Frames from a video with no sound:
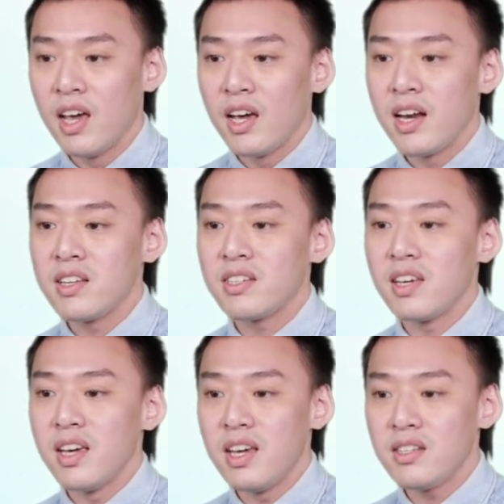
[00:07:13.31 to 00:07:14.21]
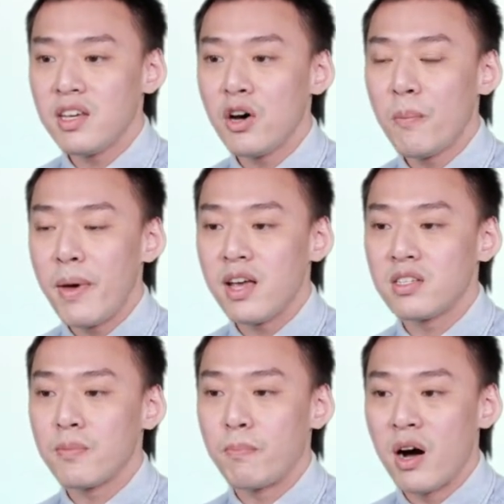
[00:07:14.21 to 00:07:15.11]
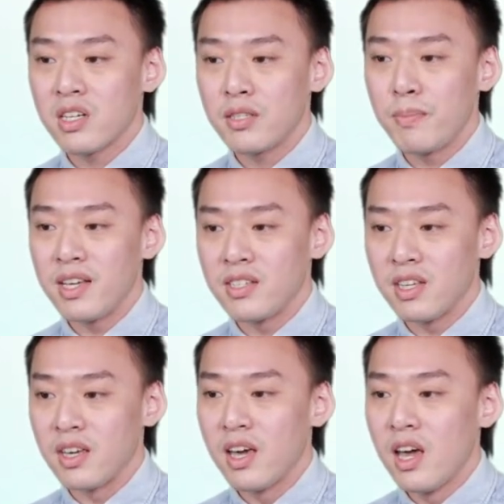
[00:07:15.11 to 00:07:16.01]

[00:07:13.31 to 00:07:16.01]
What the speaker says: it is Intel-based box PC.